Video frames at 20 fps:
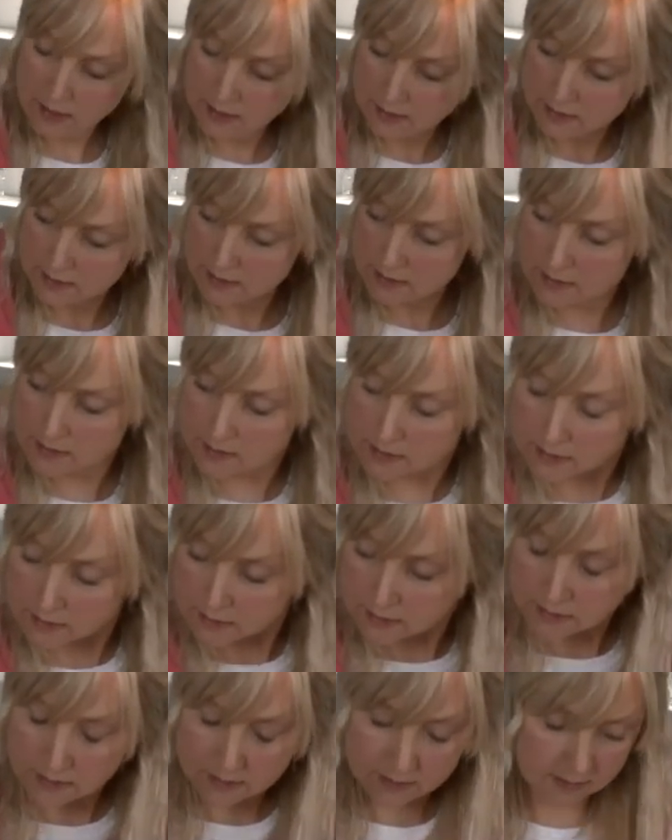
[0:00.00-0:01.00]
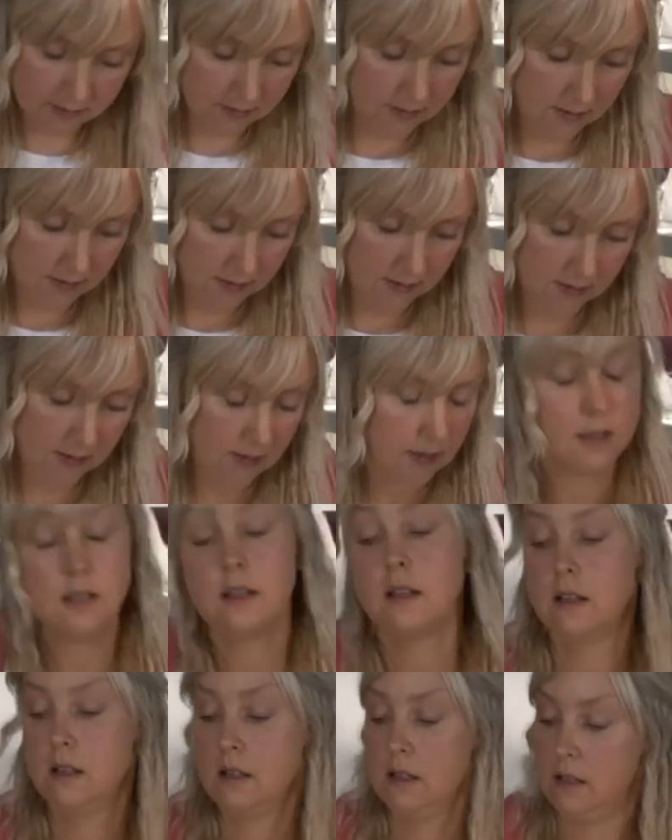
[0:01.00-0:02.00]
flesh clay into
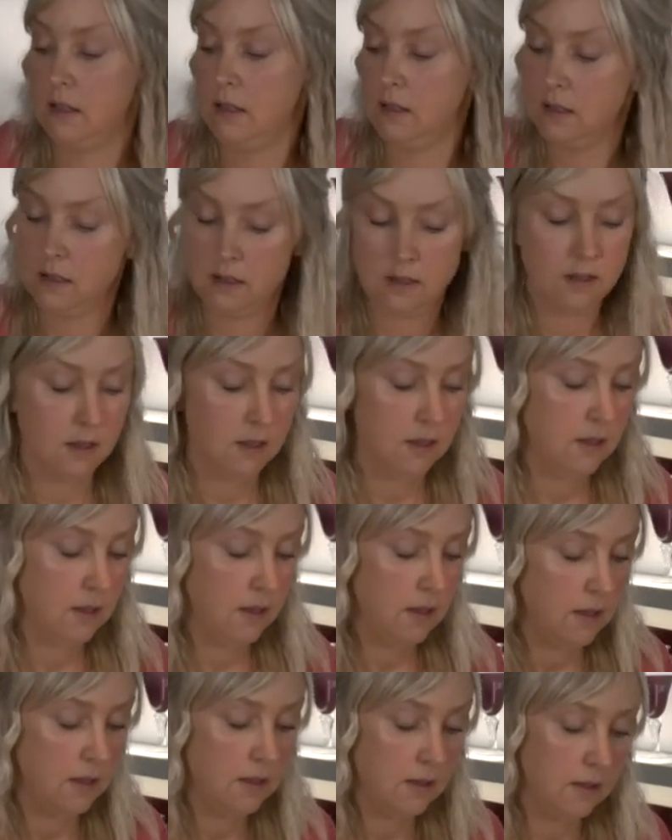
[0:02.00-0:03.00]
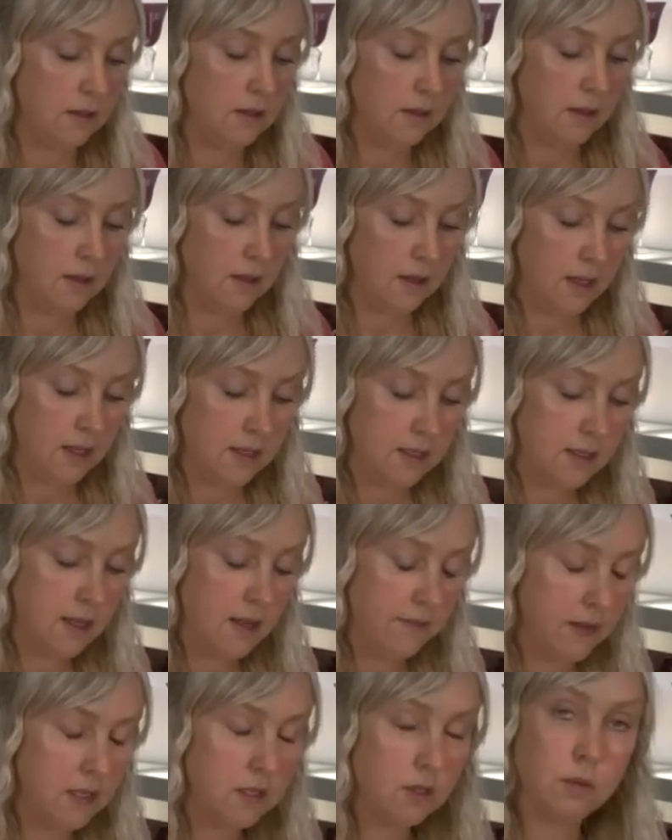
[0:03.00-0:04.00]
a ball, just roll
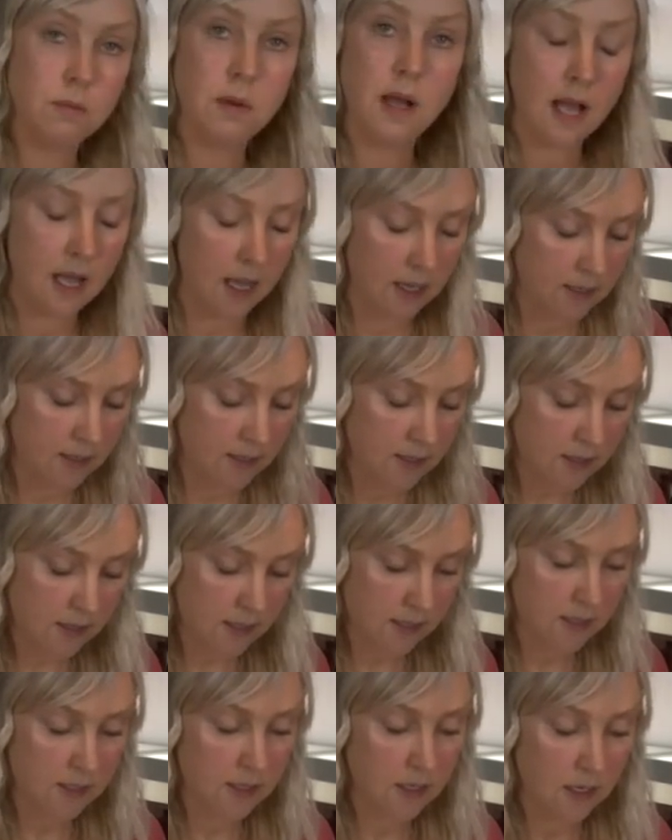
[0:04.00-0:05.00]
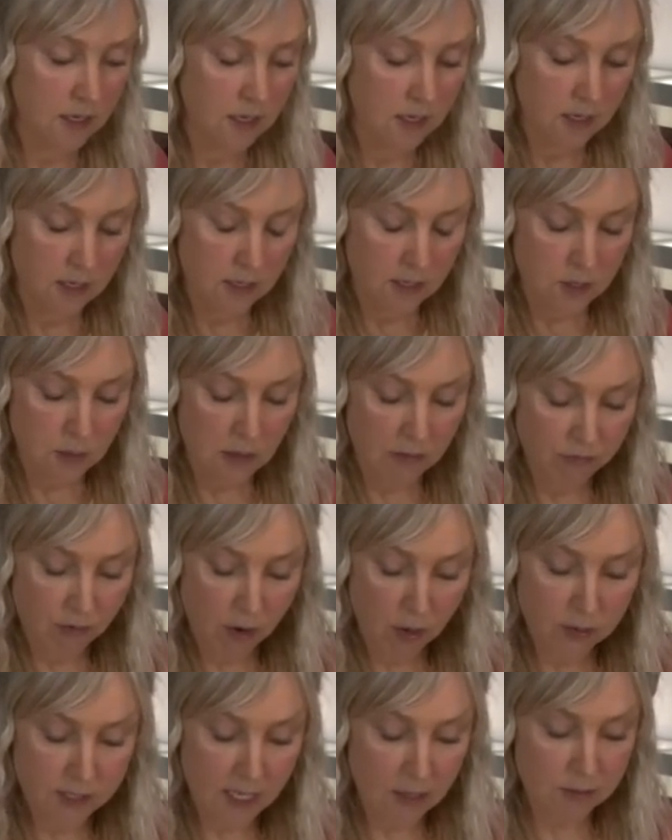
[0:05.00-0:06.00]
just a little bit, and
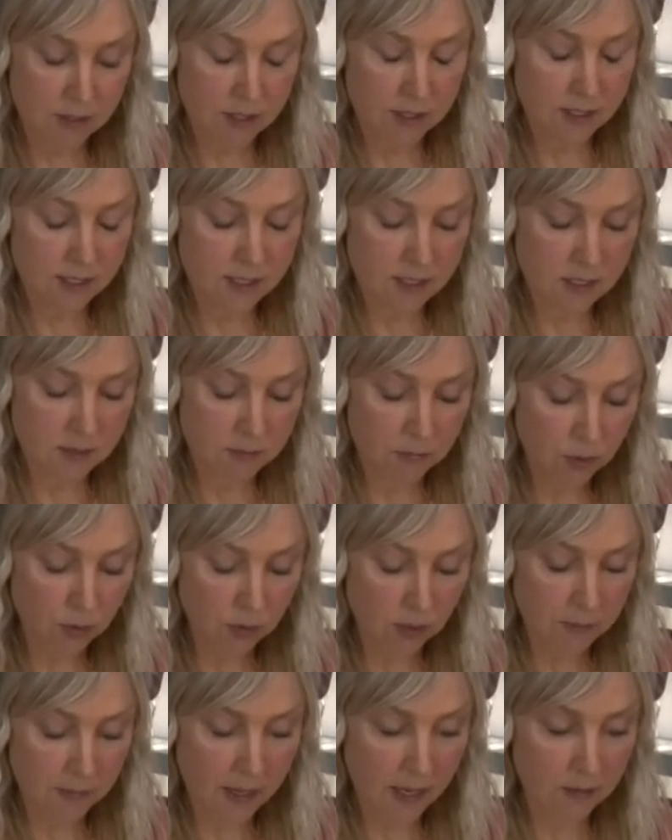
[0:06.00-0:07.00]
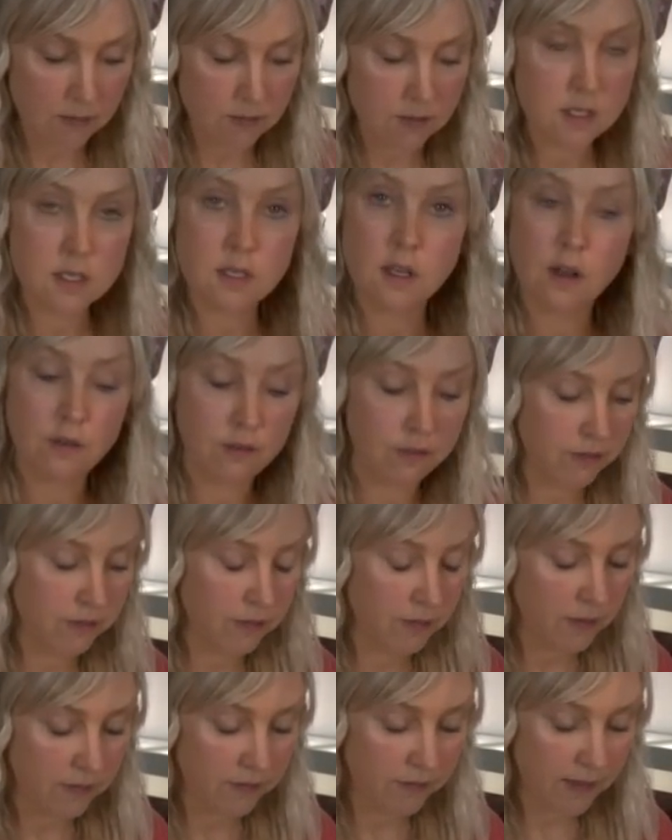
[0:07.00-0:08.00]
then cut this
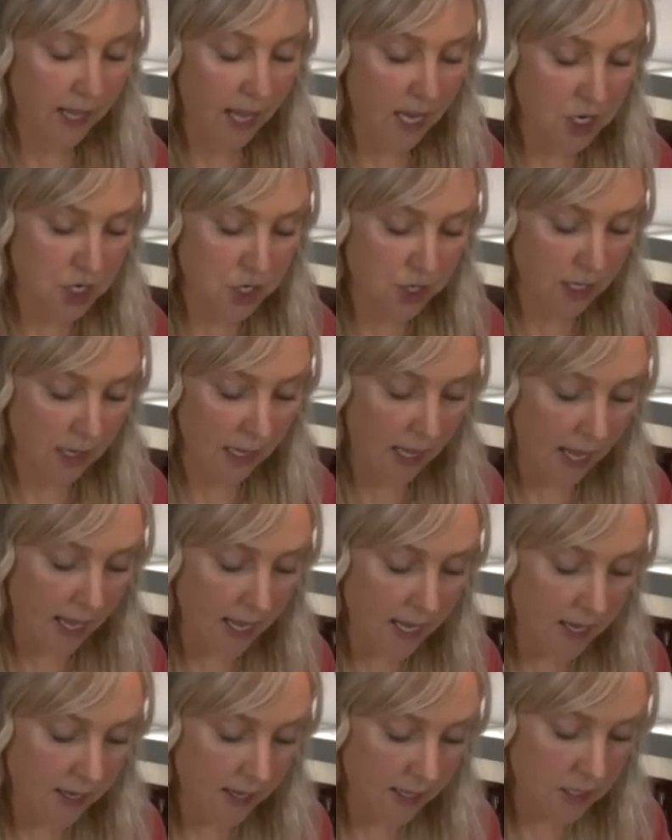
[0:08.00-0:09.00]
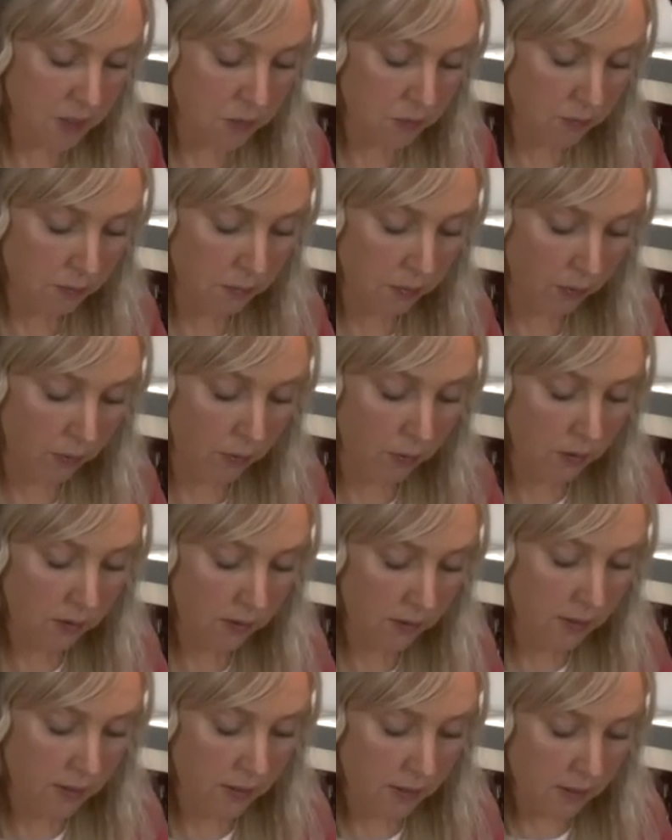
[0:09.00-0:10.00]
one, that's too small,
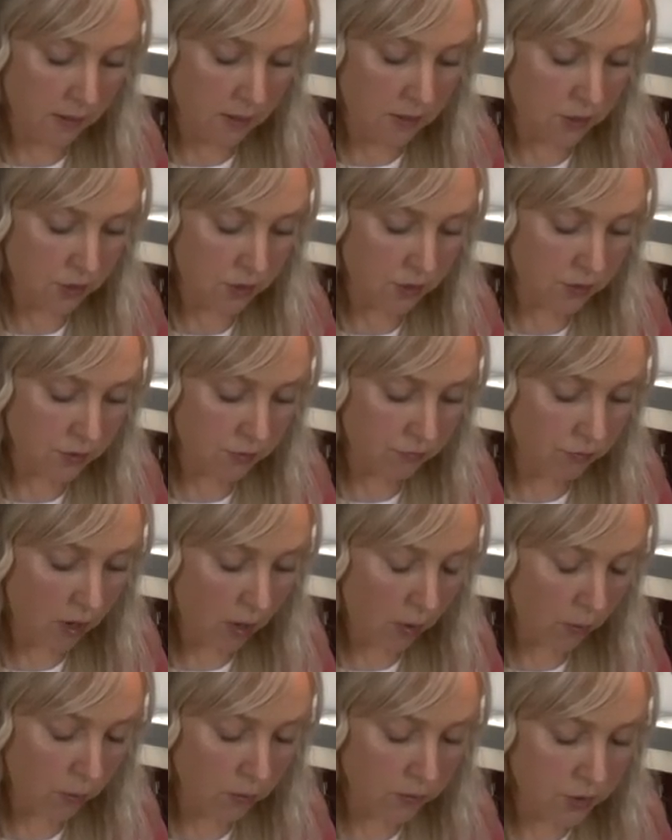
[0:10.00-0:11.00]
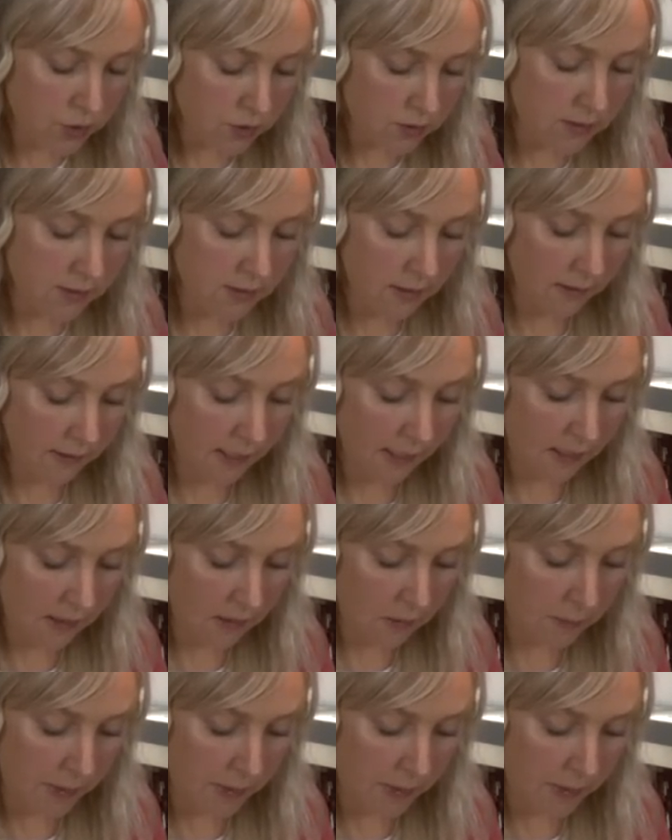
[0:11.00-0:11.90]
do that bit again. So